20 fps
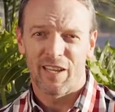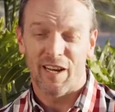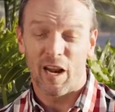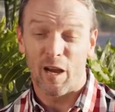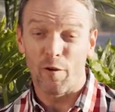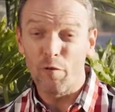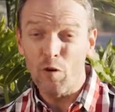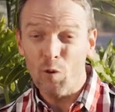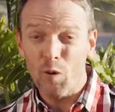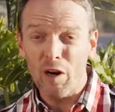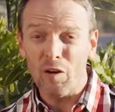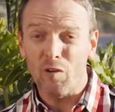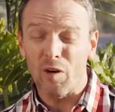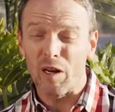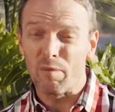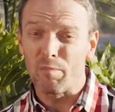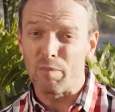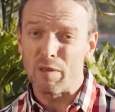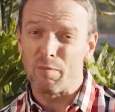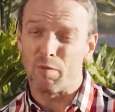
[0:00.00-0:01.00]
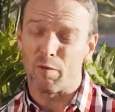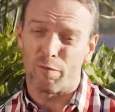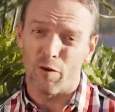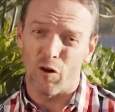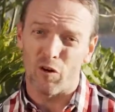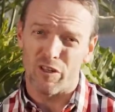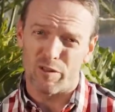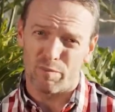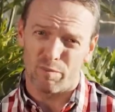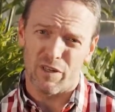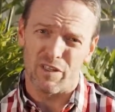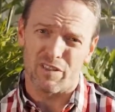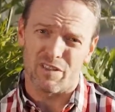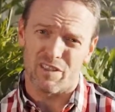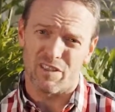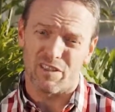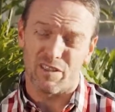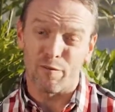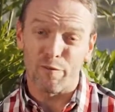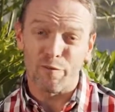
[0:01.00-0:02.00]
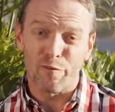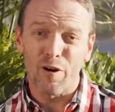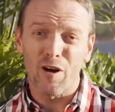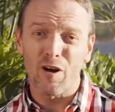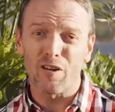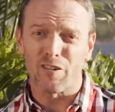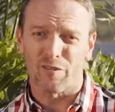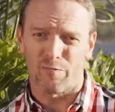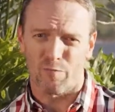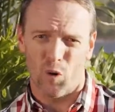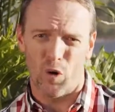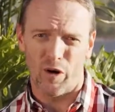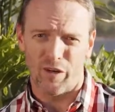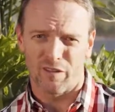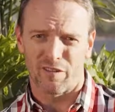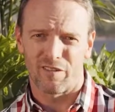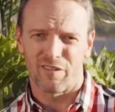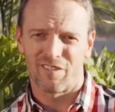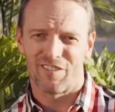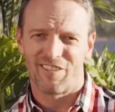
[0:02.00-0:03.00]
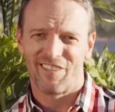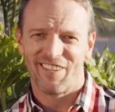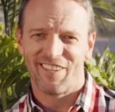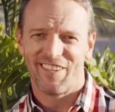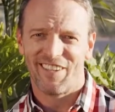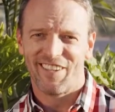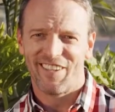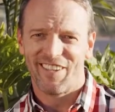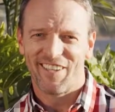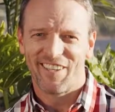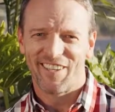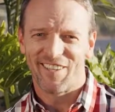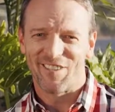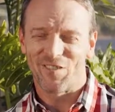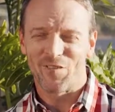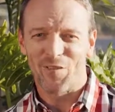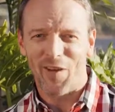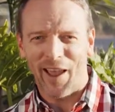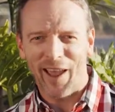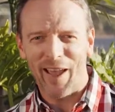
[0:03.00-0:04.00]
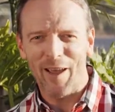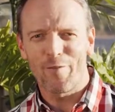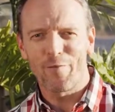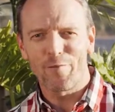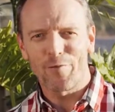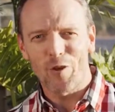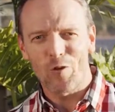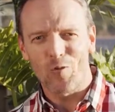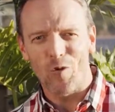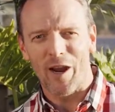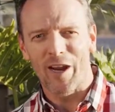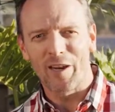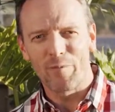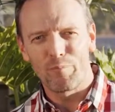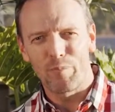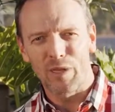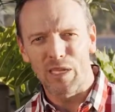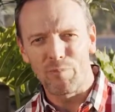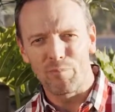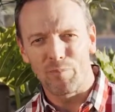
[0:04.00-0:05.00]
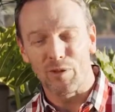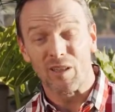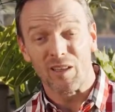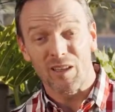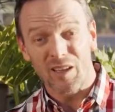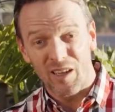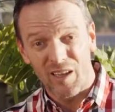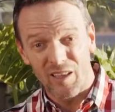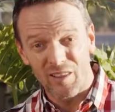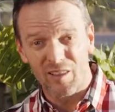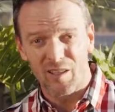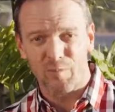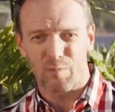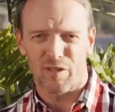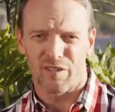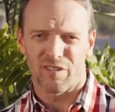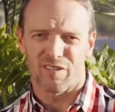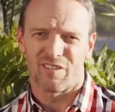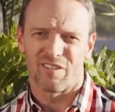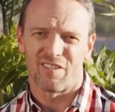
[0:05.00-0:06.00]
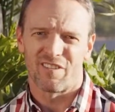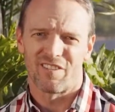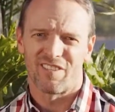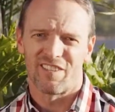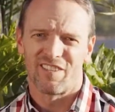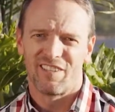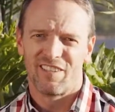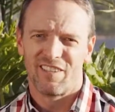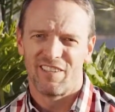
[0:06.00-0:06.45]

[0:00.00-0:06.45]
Now, if you want to run a people-focused business, the first point is to have the right people in the business.